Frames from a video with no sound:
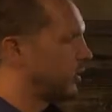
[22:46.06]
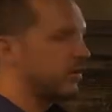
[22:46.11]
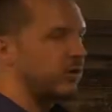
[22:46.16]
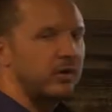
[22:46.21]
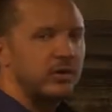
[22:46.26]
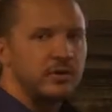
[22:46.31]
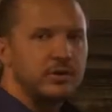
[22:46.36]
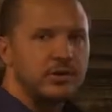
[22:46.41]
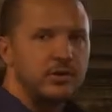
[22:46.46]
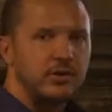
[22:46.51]

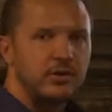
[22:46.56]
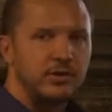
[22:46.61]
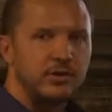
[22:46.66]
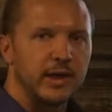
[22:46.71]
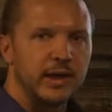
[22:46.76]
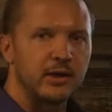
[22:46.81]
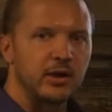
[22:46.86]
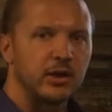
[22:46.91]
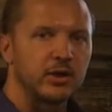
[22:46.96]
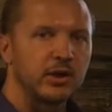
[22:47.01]
occurred to you,
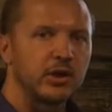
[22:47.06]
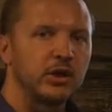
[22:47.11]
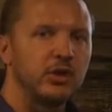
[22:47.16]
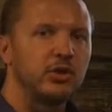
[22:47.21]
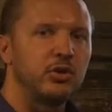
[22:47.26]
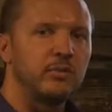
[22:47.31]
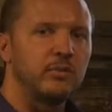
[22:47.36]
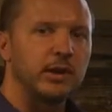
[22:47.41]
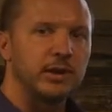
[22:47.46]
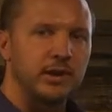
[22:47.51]
that all
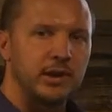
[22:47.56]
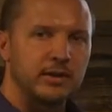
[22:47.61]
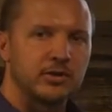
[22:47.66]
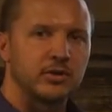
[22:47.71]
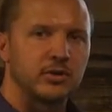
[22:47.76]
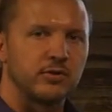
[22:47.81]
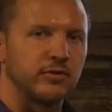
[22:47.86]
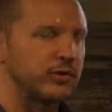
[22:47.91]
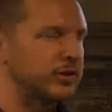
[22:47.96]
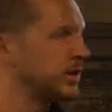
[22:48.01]
accumulates
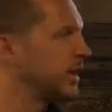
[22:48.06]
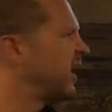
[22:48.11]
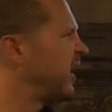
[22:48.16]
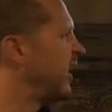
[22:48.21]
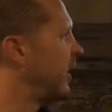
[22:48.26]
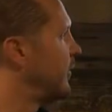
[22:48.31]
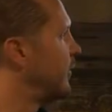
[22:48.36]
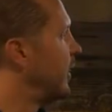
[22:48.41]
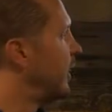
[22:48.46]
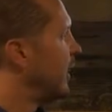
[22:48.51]
over
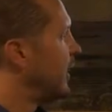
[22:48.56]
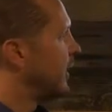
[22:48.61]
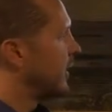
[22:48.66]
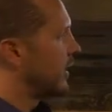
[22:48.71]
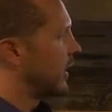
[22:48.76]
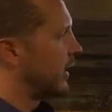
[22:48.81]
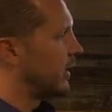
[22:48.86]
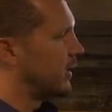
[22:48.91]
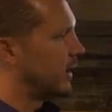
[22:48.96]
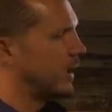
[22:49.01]
time,
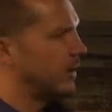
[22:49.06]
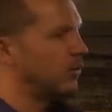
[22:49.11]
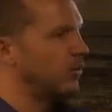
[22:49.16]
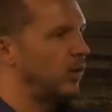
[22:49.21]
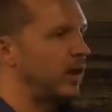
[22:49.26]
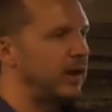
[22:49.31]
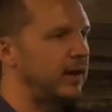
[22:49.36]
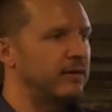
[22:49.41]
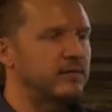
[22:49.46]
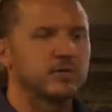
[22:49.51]
kind of like
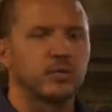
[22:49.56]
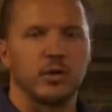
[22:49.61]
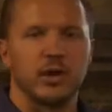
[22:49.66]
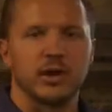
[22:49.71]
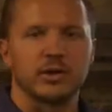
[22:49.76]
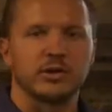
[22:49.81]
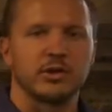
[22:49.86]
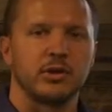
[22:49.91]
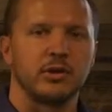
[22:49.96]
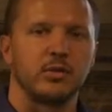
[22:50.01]
waves
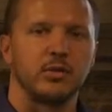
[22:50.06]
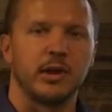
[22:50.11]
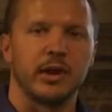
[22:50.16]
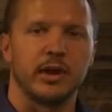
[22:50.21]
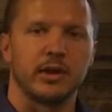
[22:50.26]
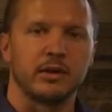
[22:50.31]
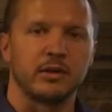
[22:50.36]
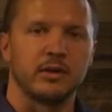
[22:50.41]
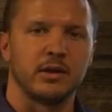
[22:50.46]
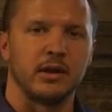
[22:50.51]
washing away
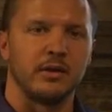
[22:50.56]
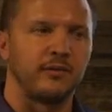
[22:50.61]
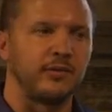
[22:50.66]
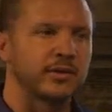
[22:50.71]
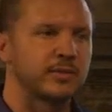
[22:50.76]
a cliff.